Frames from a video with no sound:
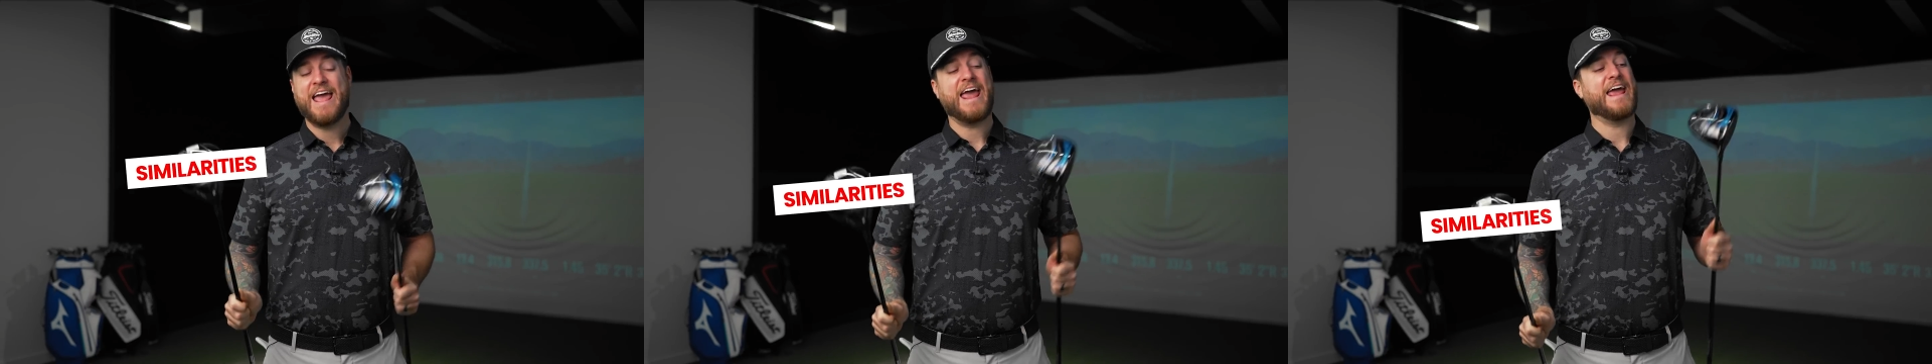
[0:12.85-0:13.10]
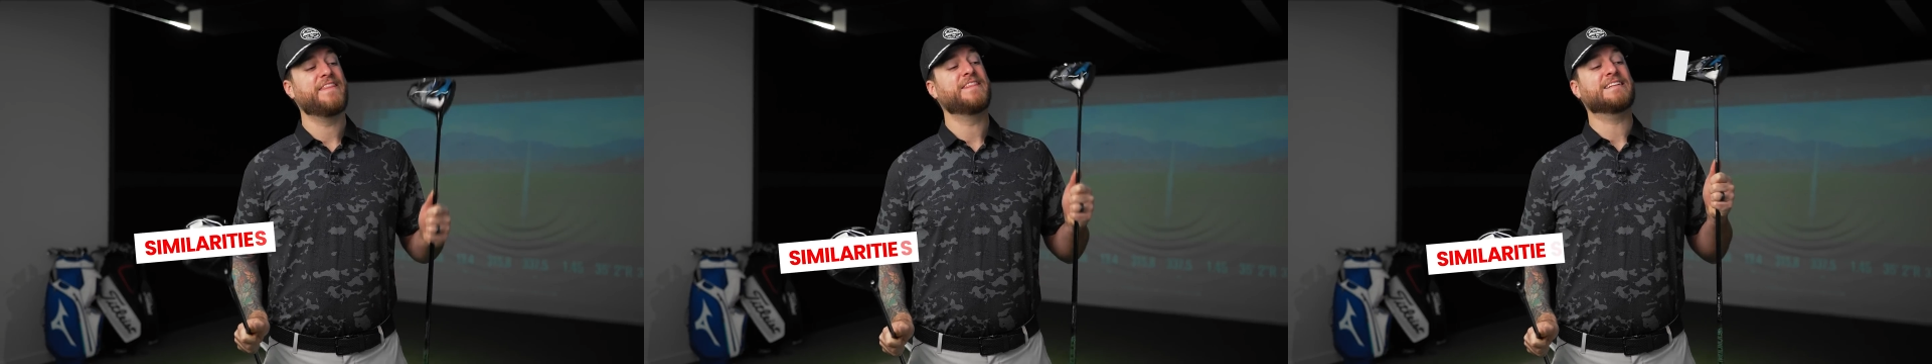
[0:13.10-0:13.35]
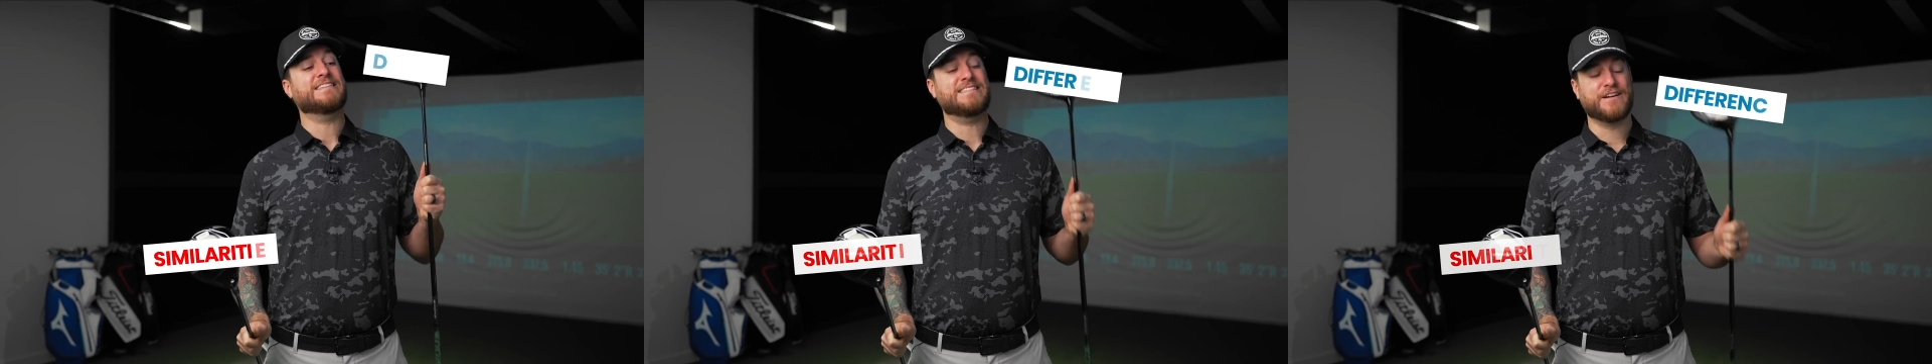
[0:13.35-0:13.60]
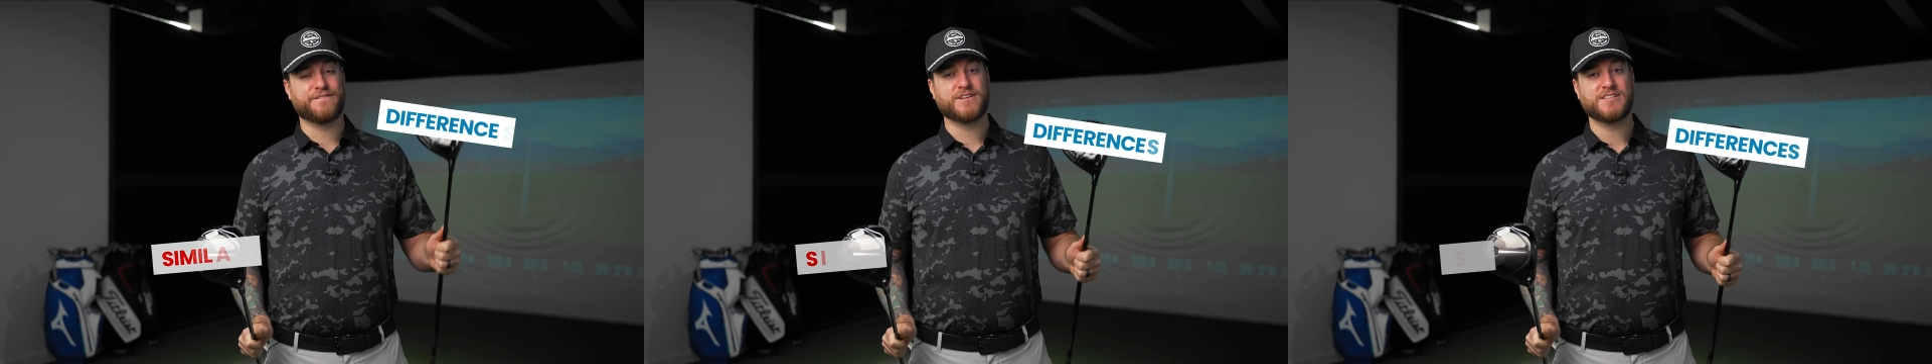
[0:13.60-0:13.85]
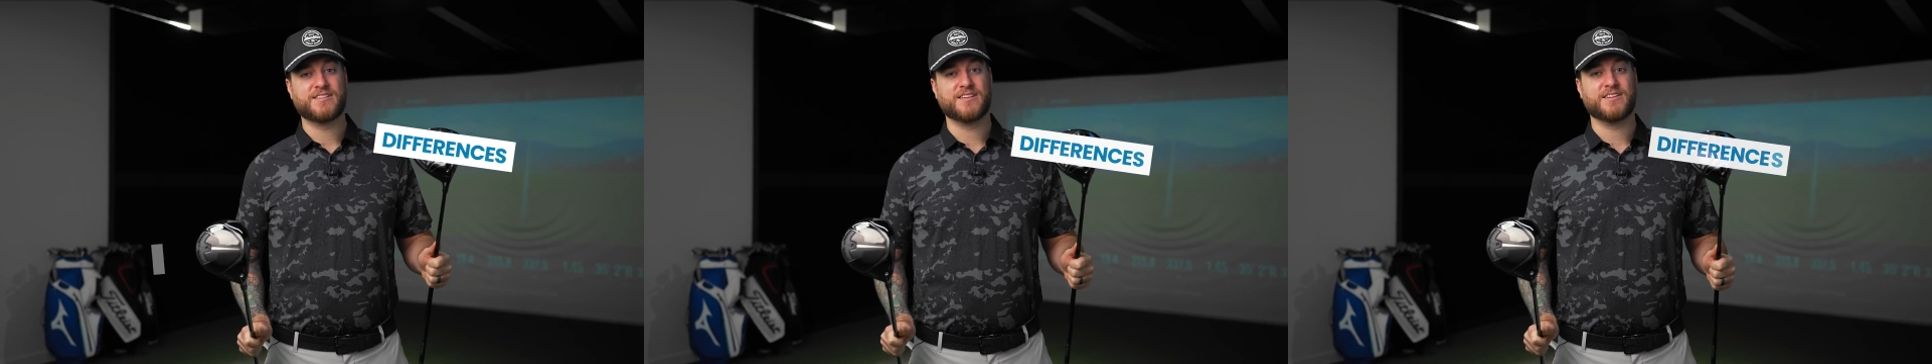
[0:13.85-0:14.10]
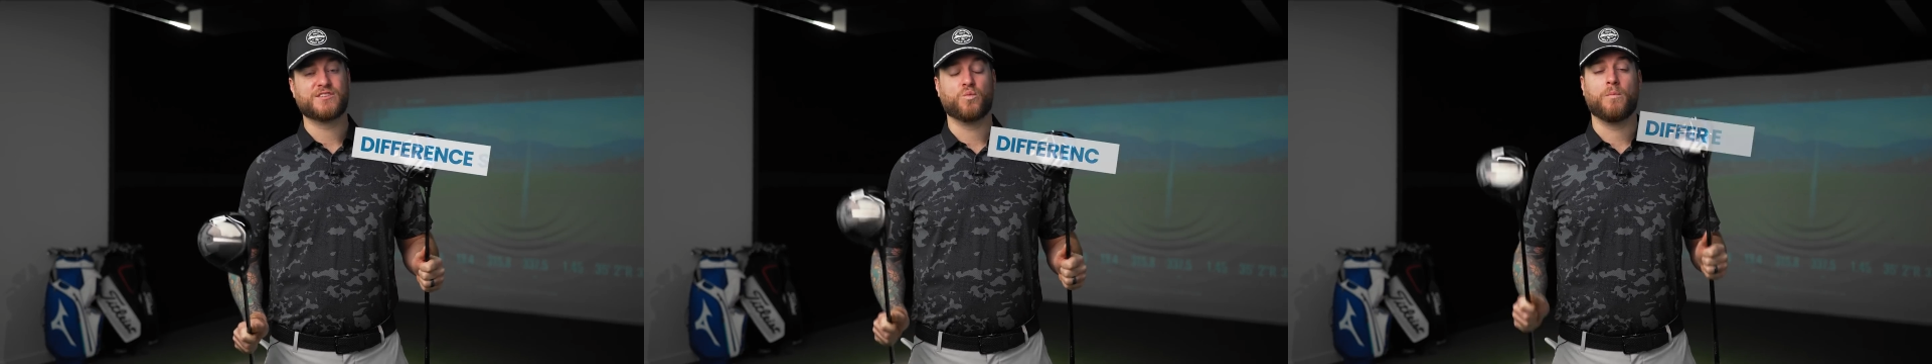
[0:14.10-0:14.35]
and the
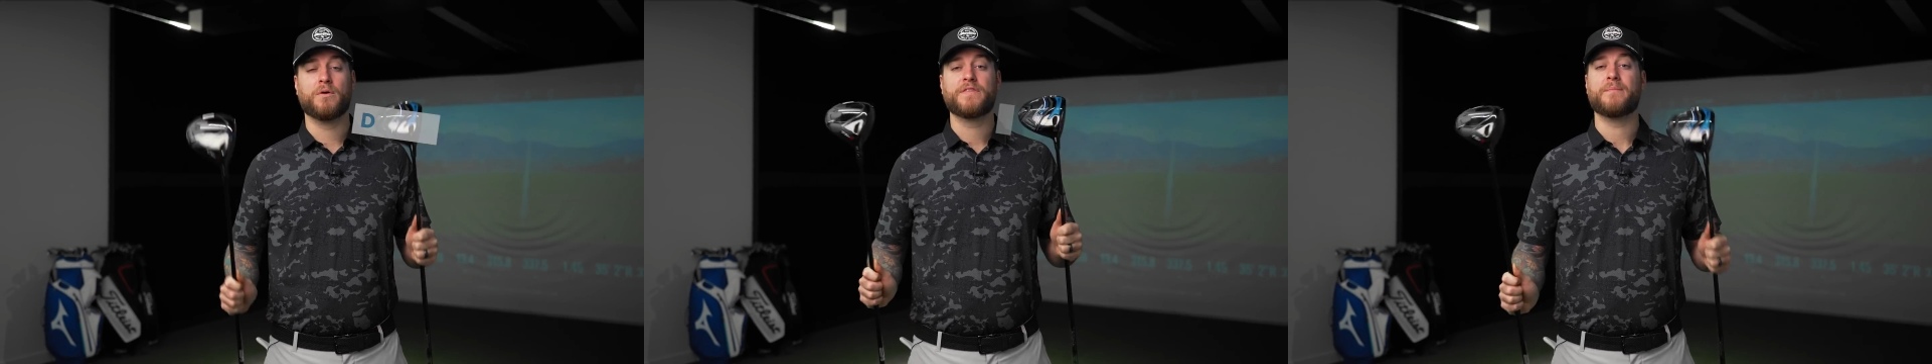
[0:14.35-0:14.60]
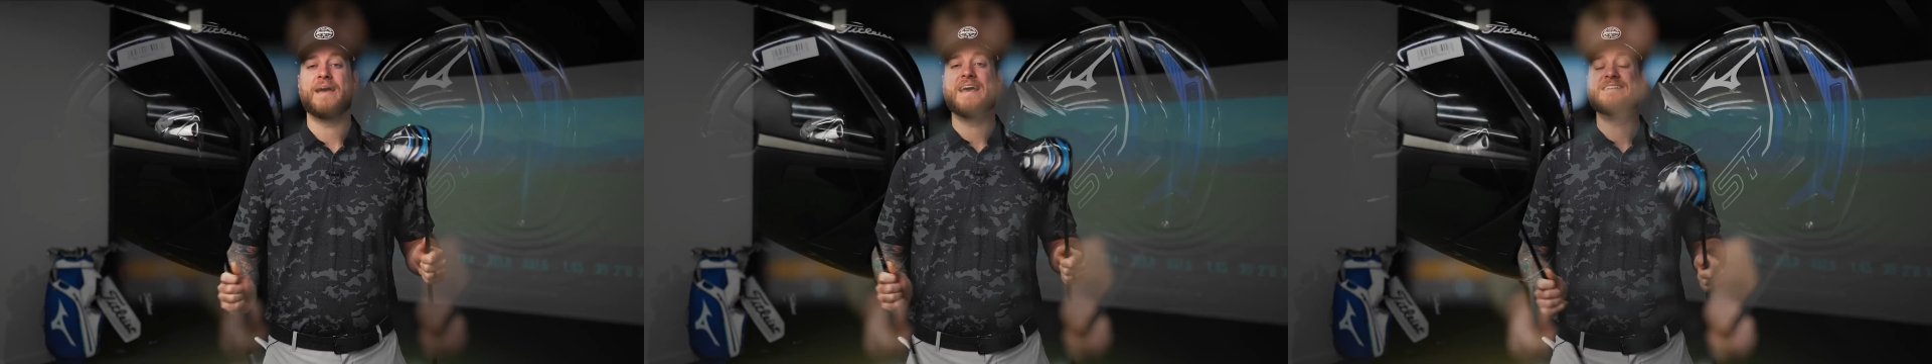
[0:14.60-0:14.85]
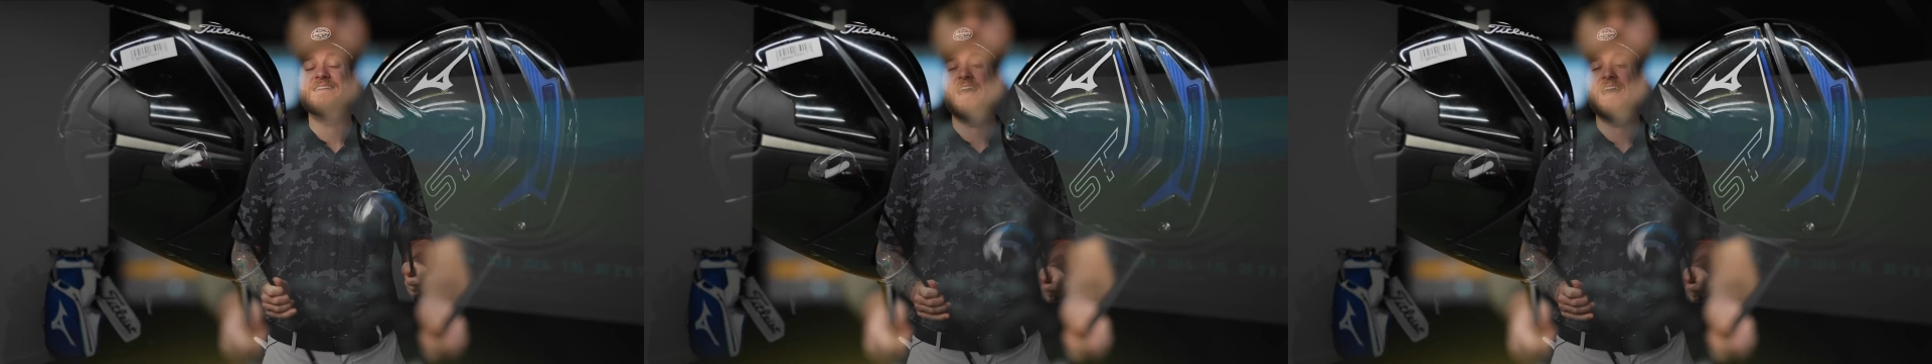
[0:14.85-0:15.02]
differences. We'll put them head to